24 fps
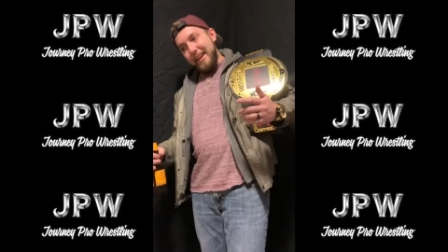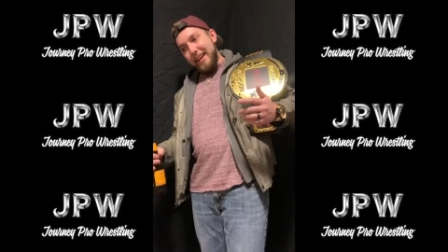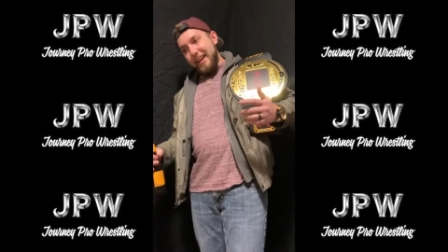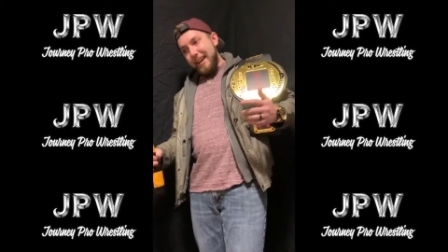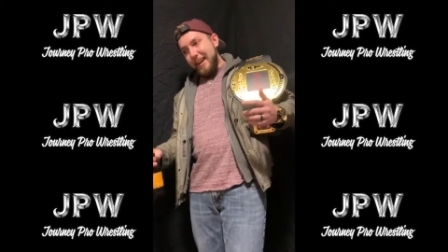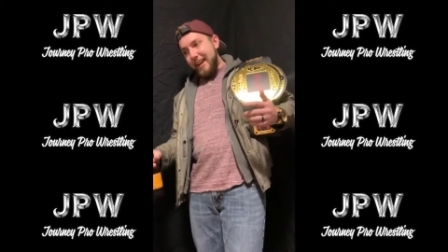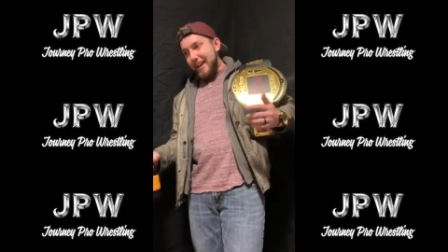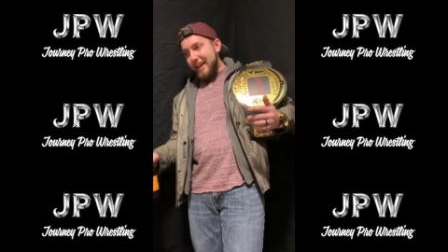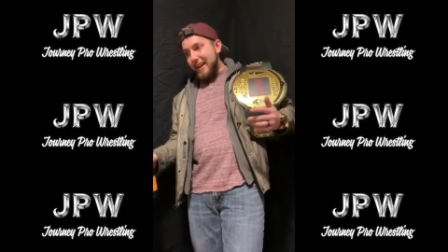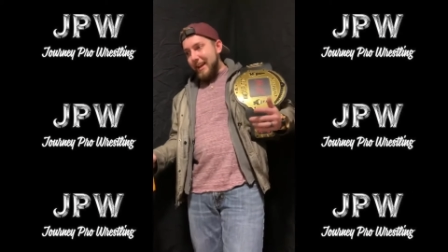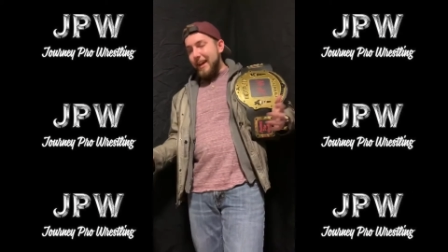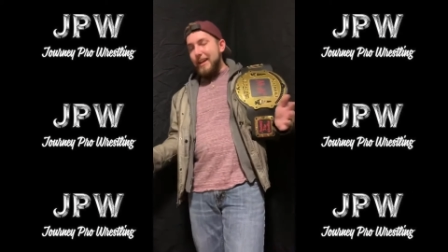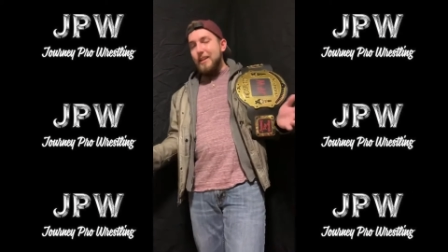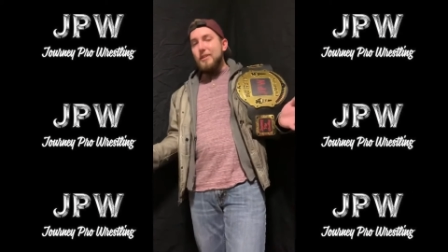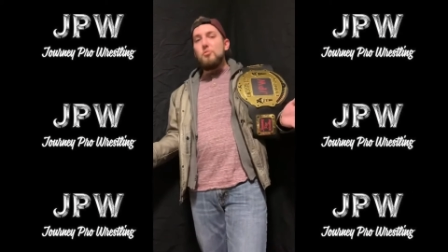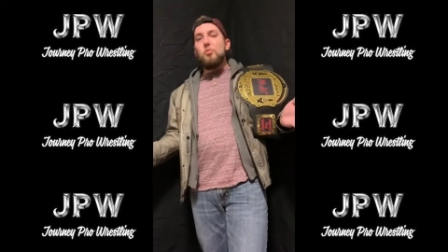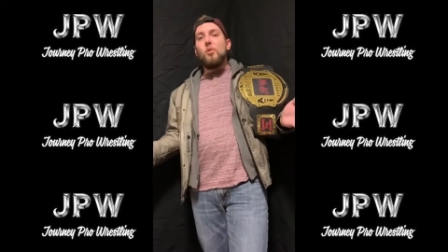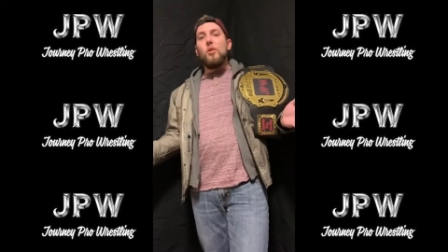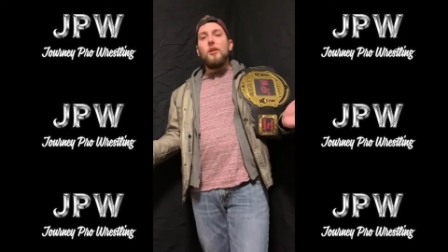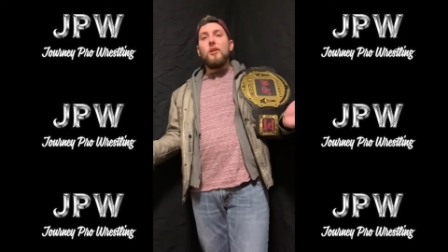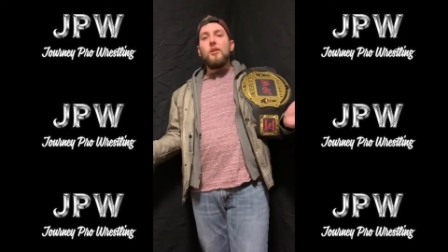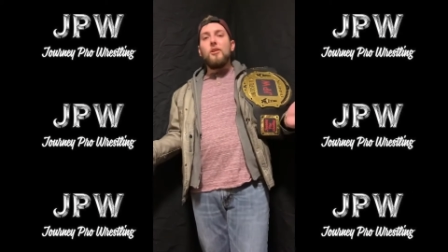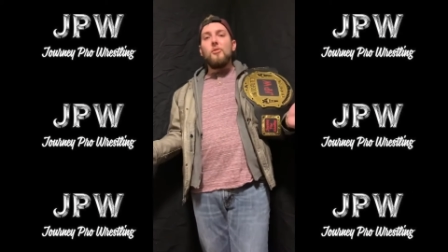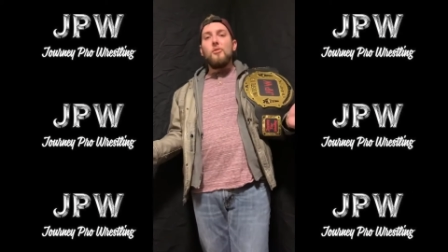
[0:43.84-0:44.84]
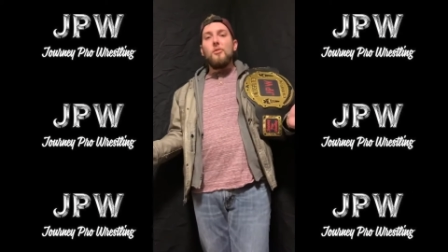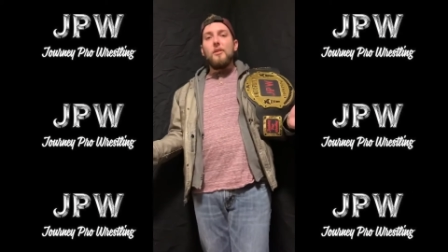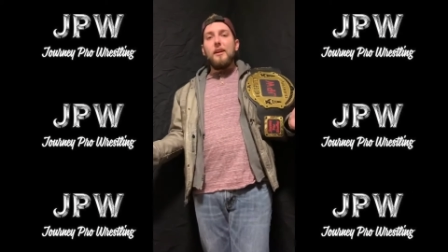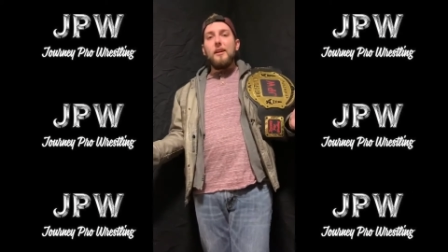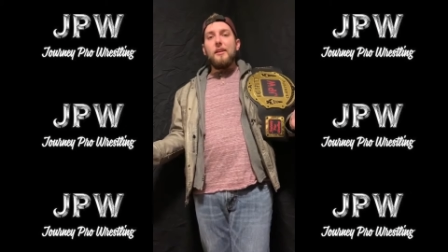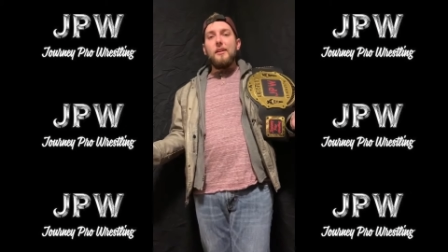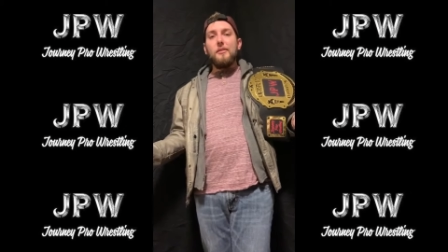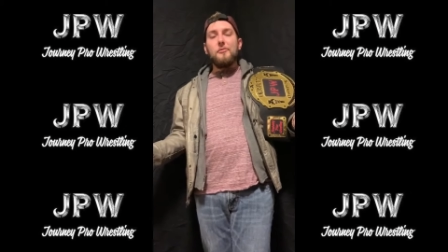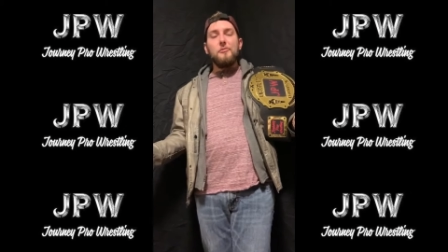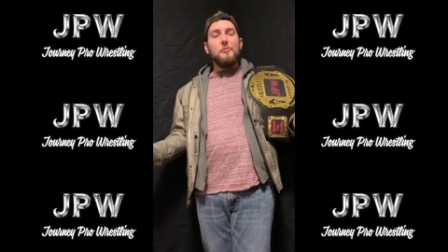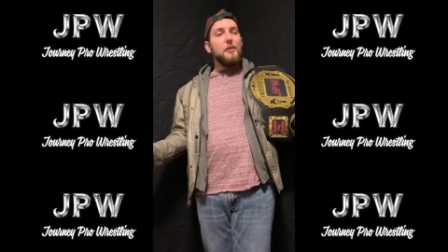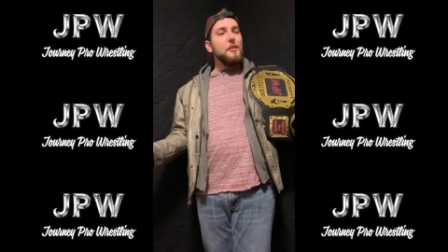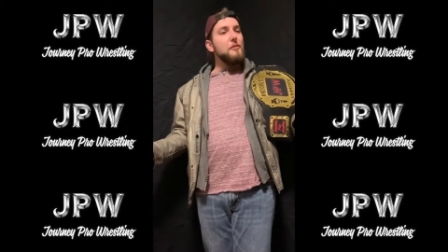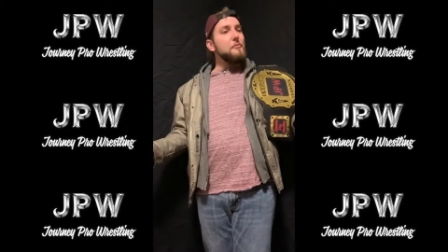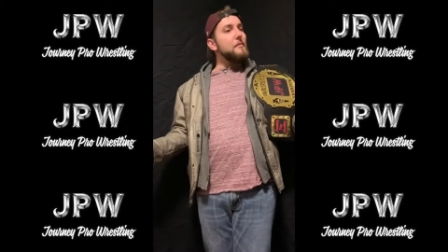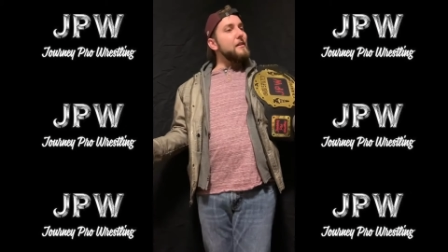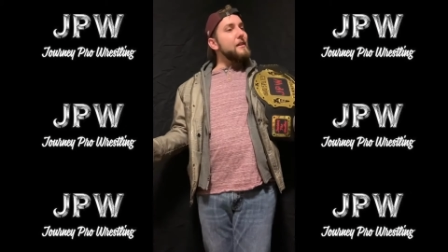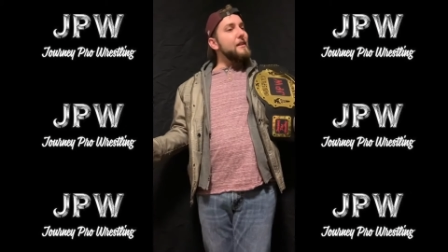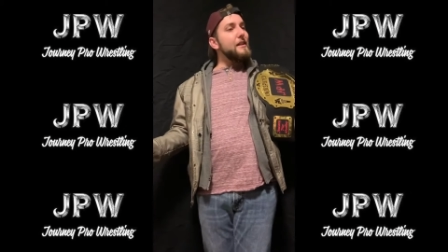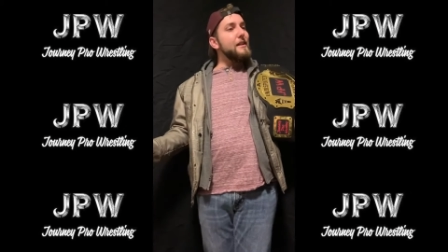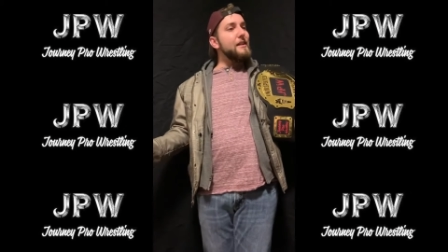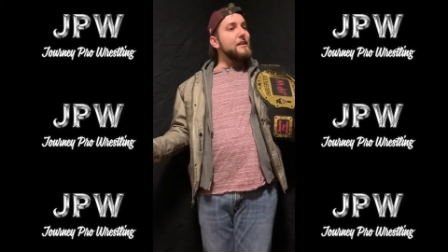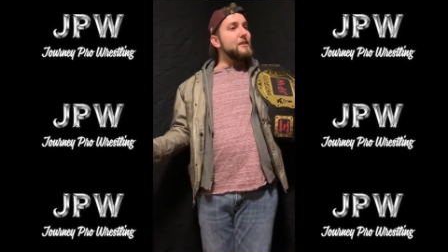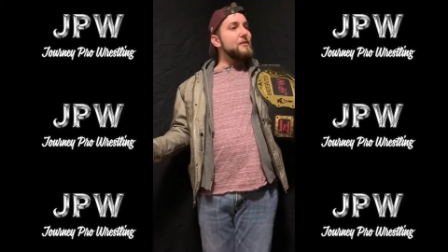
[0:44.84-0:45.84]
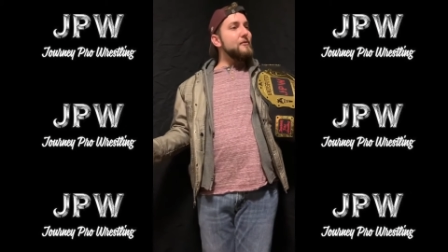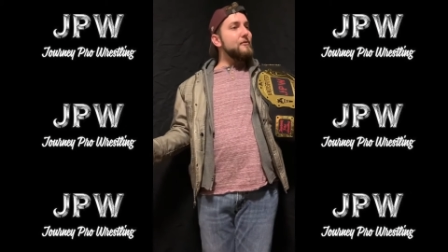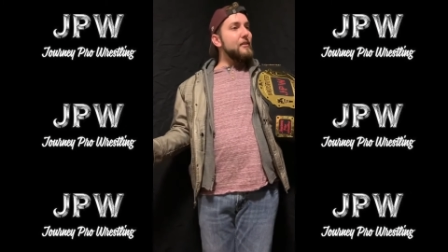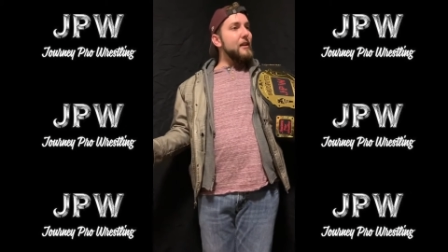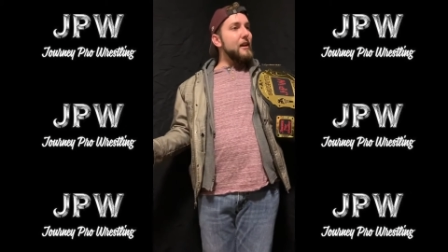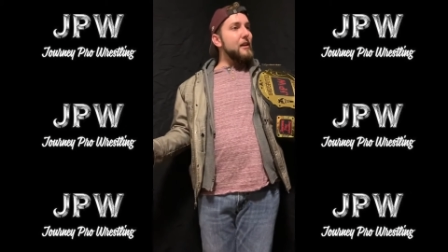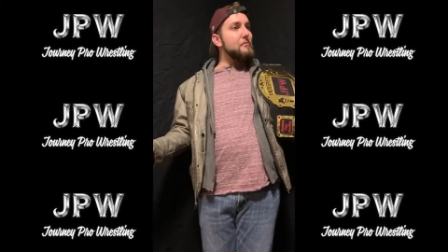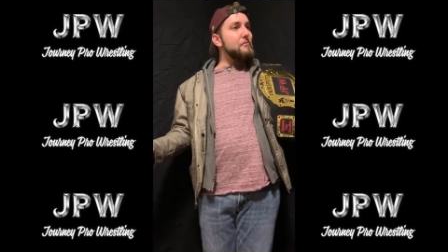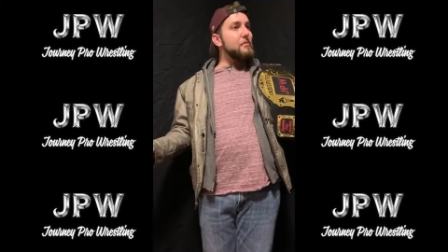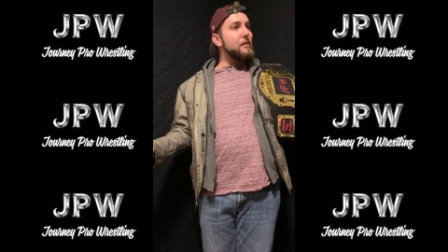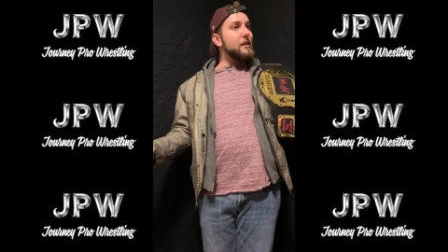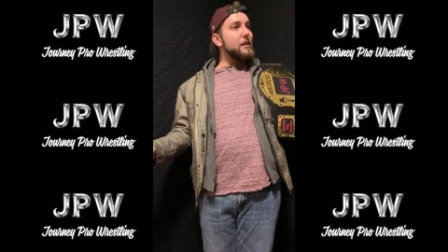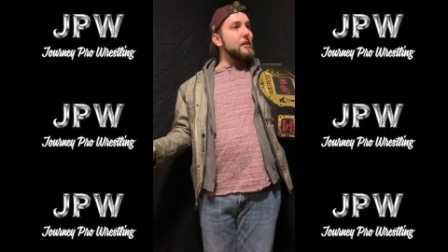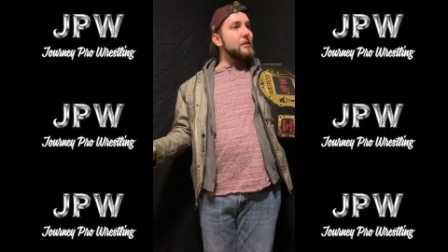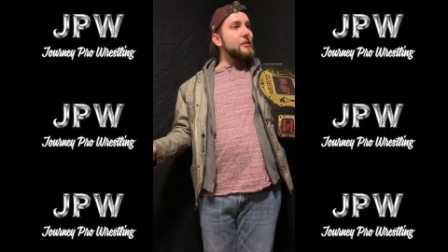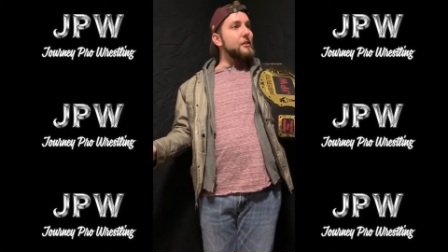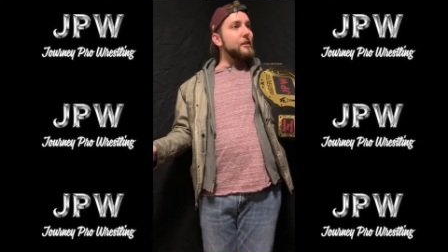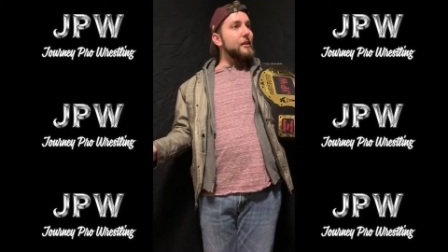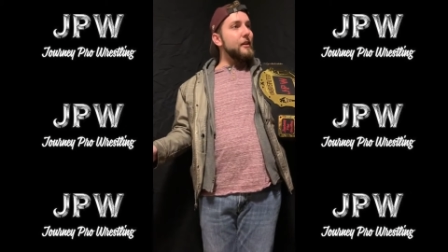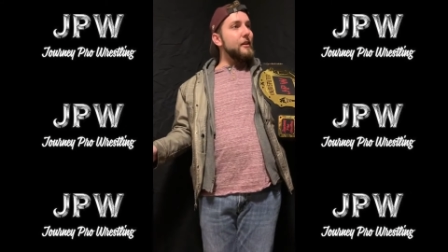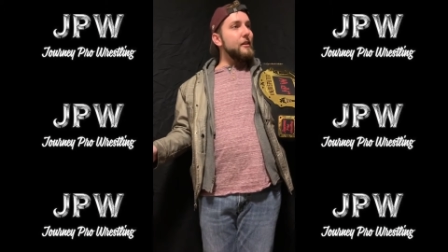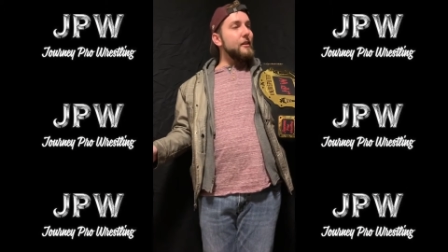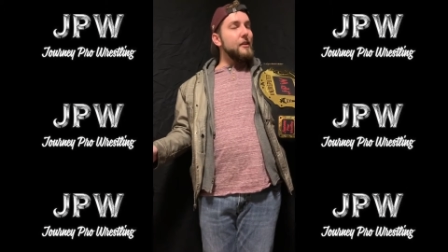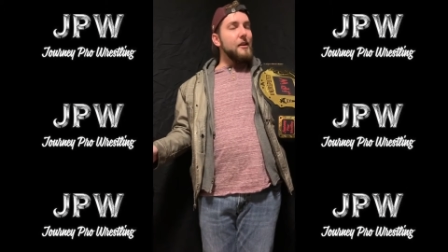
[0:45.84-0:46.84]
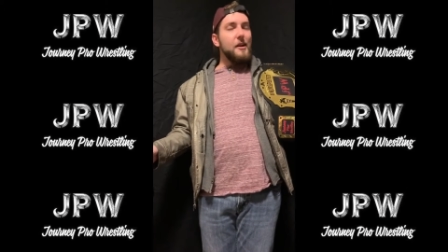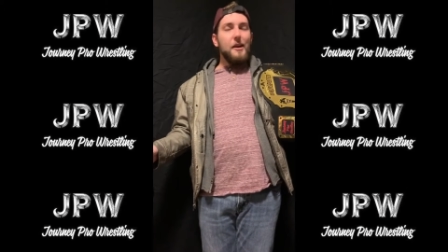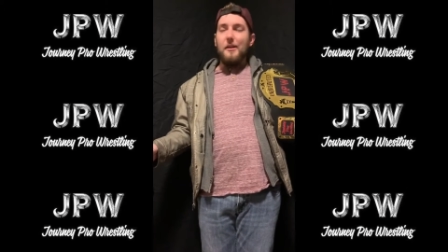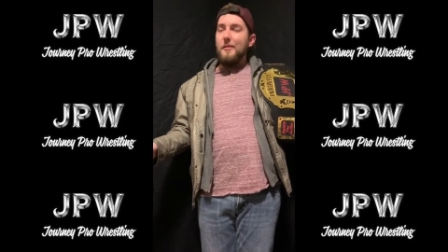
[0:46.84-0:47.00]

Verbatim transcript: and I'd walk away with my nice fat paycheck,